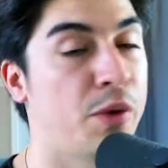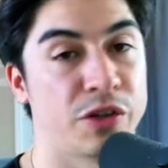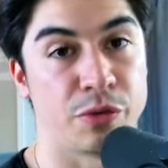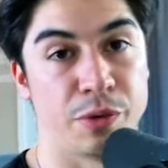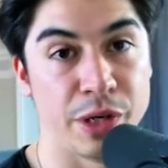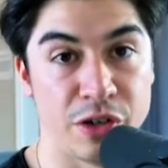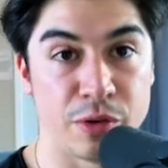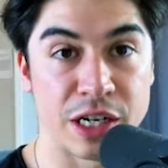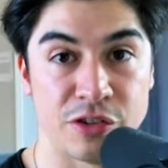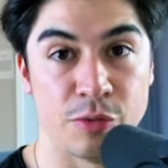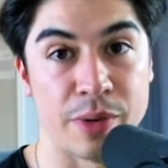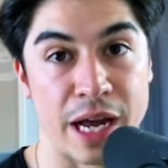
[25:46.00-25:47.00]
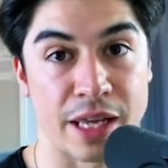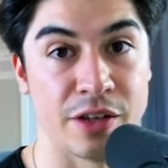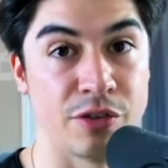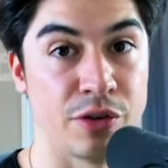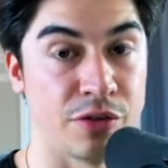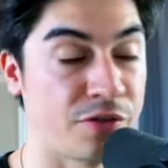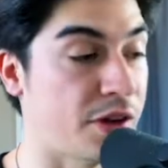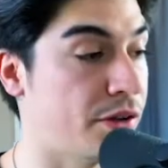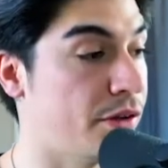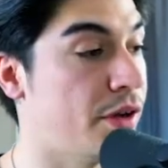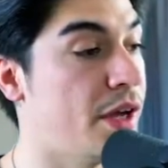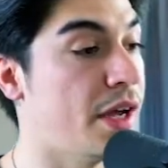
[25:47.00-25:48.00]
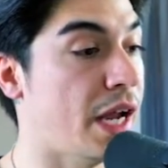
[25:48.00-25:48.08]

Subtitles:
which redirects you back into the funnel.